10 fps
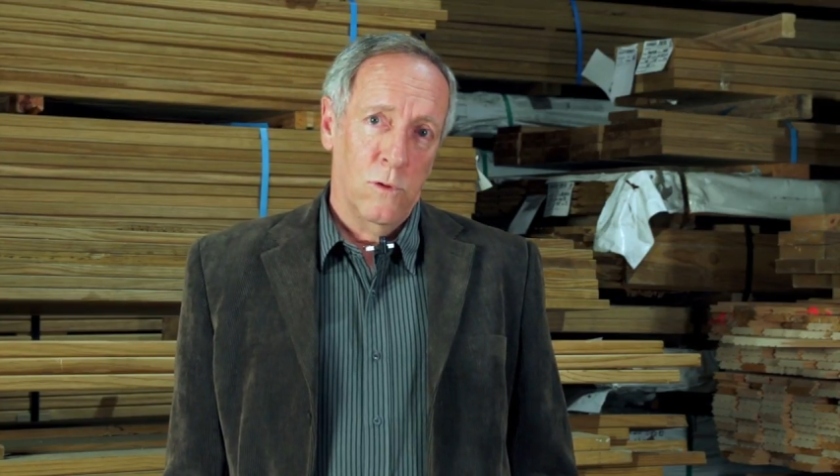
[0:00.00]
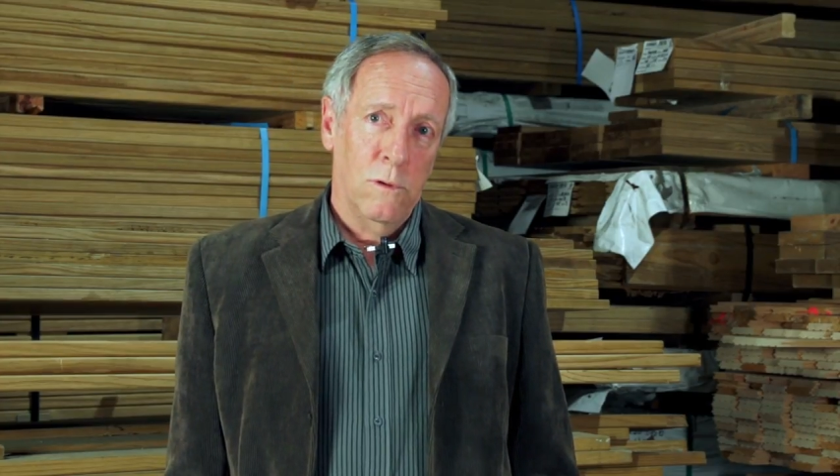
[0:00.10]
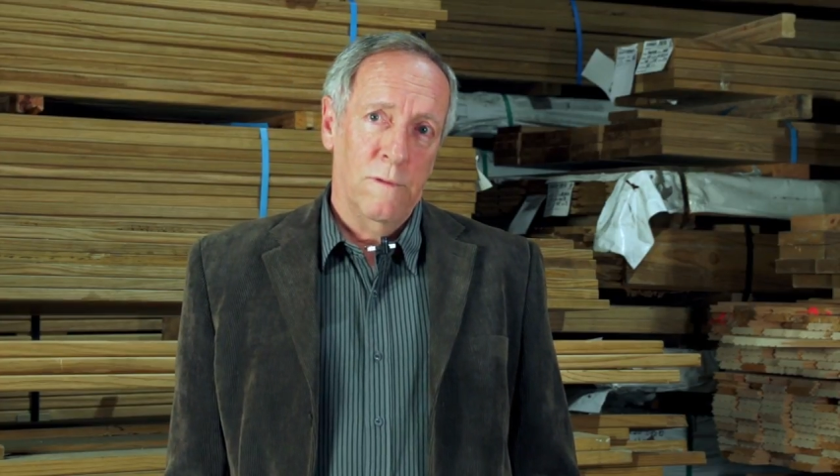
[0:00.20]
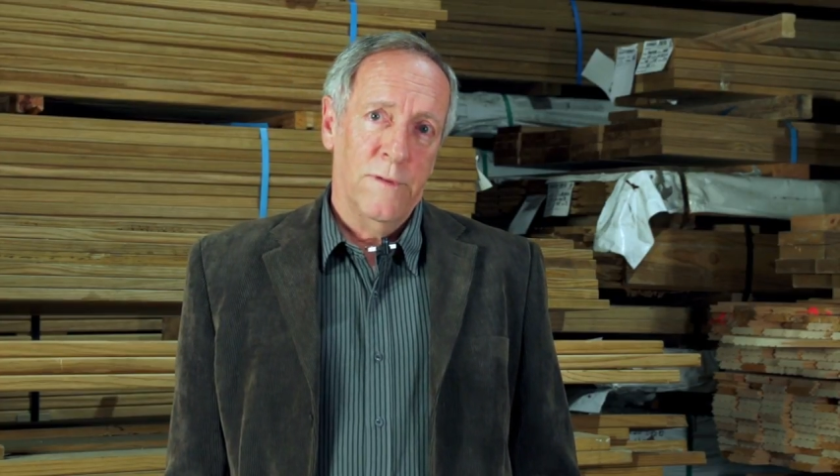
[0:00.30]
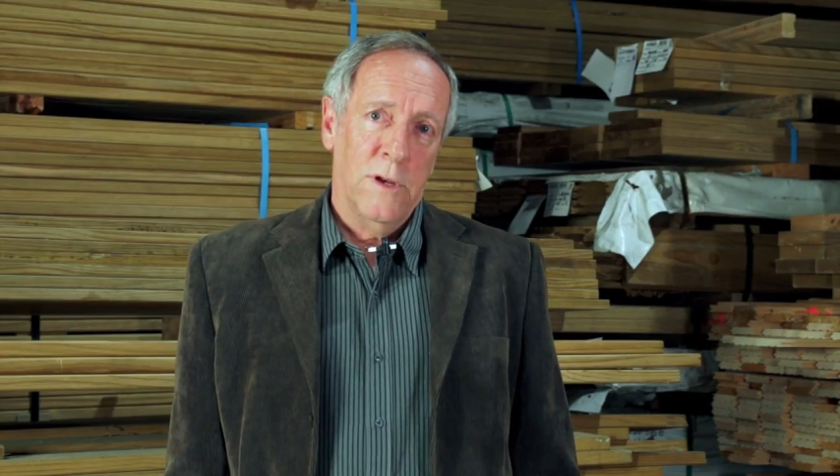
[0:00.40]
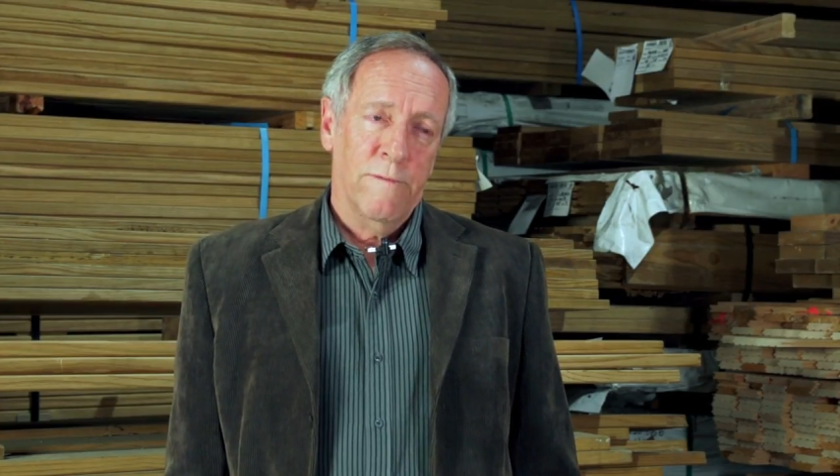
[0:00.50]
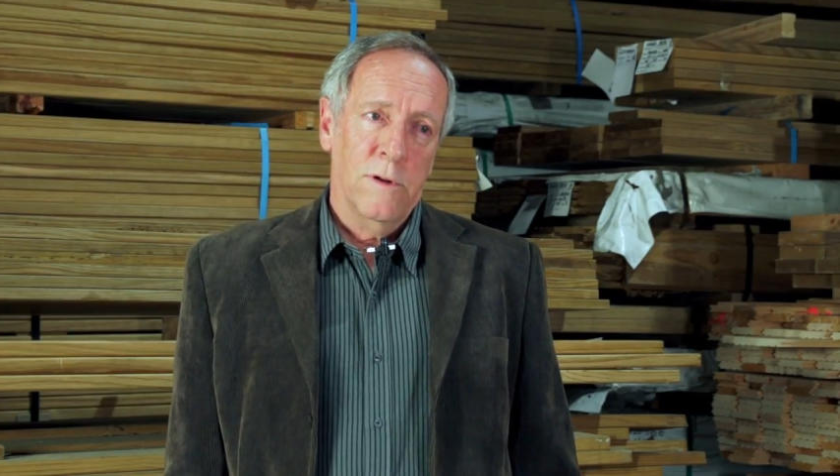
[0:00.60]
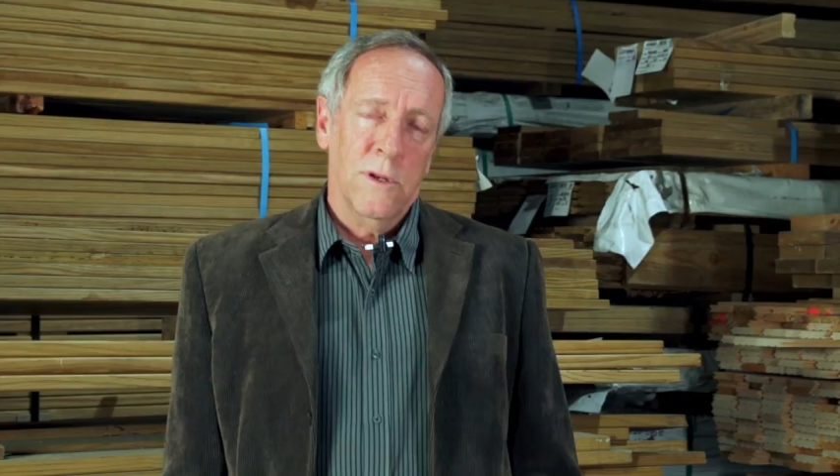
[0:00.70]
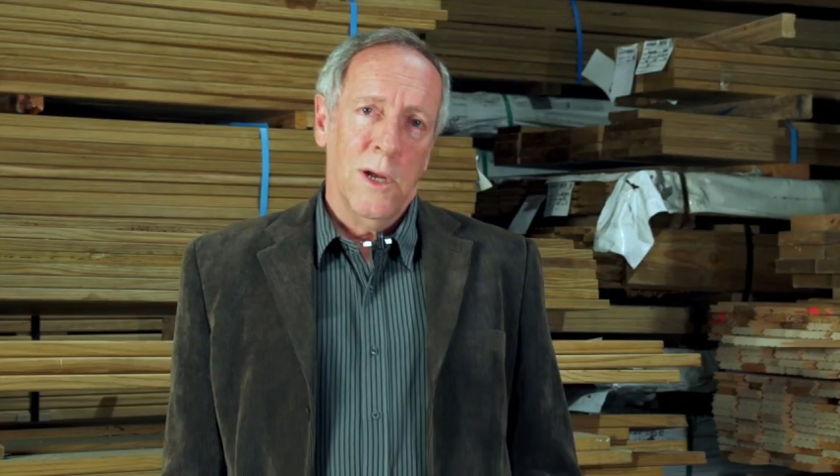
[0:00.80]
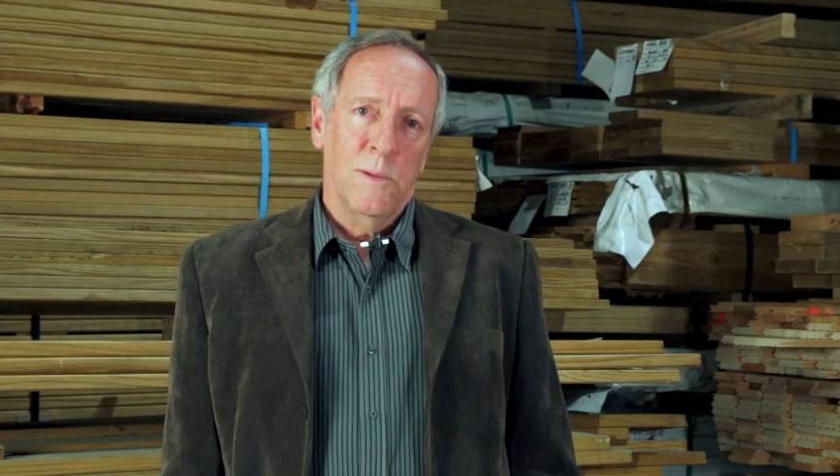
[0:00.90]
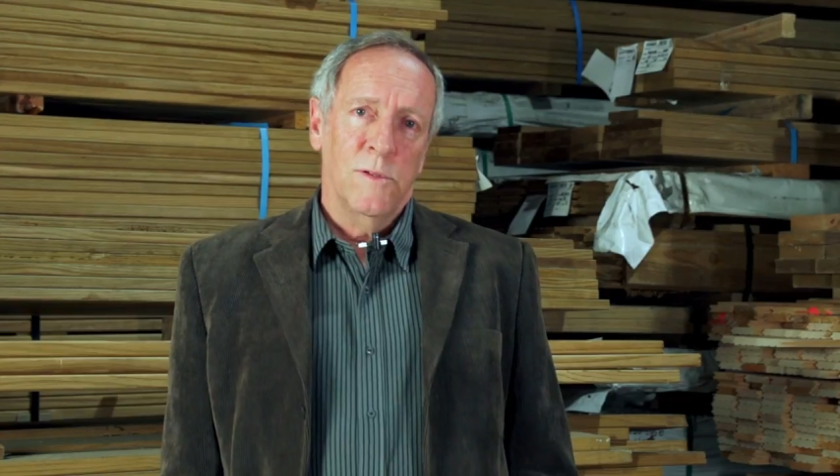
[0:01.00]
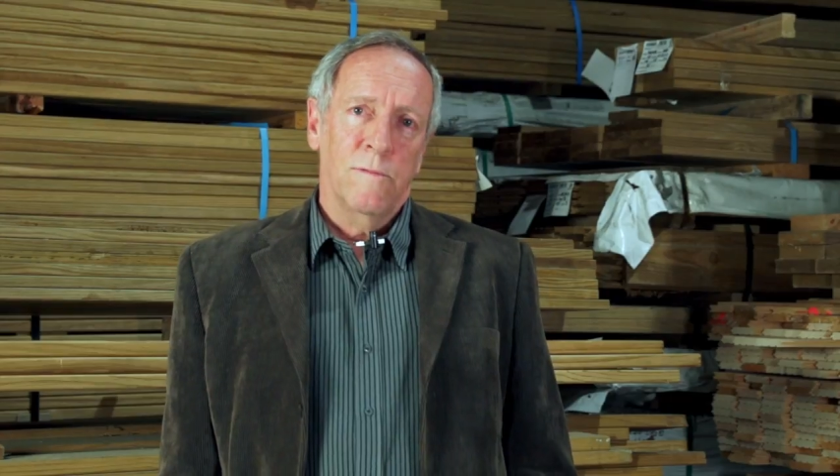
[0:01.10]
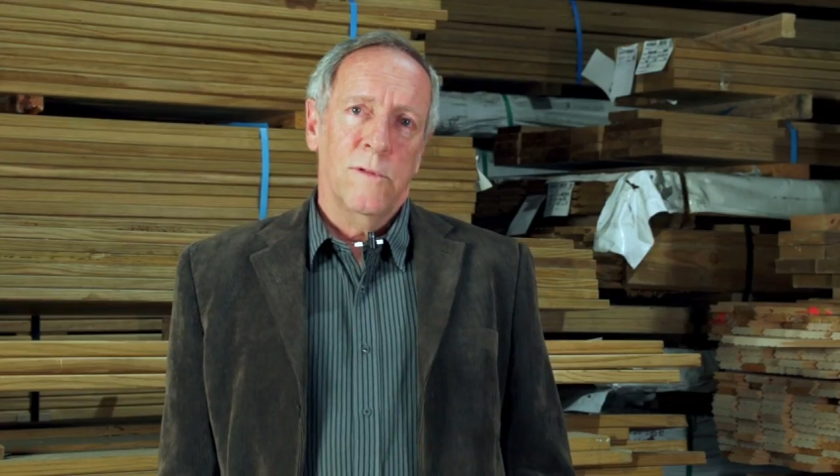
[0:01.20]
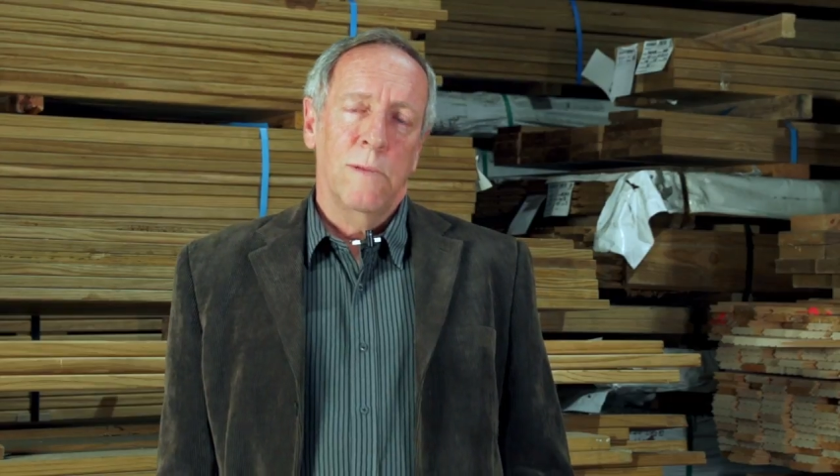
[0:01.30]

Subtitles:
all of the different types of